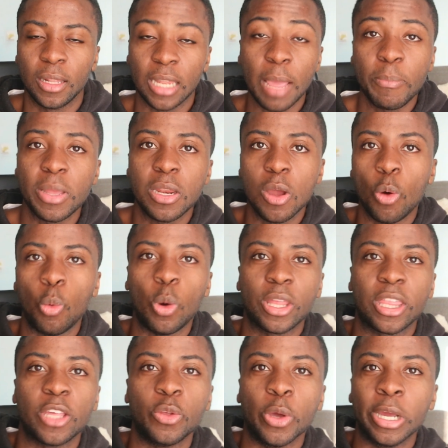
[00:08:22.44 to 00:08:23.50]
let me know
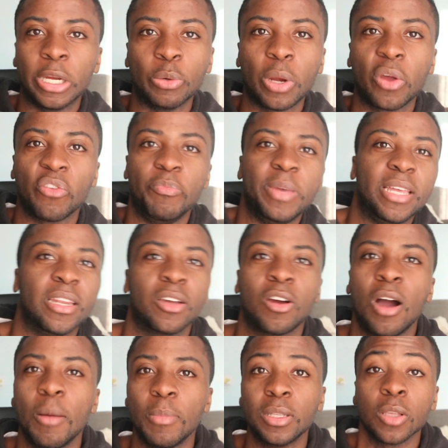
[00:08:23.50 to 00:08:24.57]
whether you agree with me in the
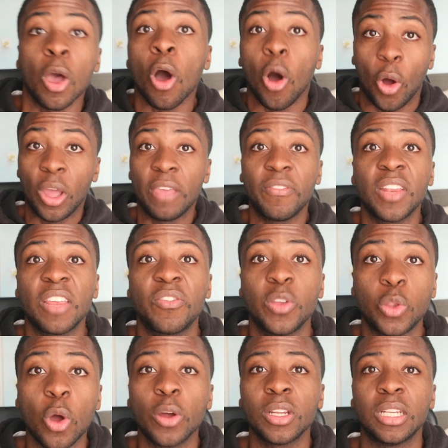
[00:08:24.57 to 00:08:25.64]
comment, or even if you
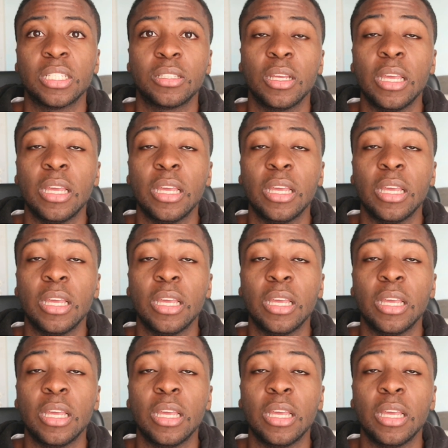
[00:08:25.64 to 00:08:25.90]
don't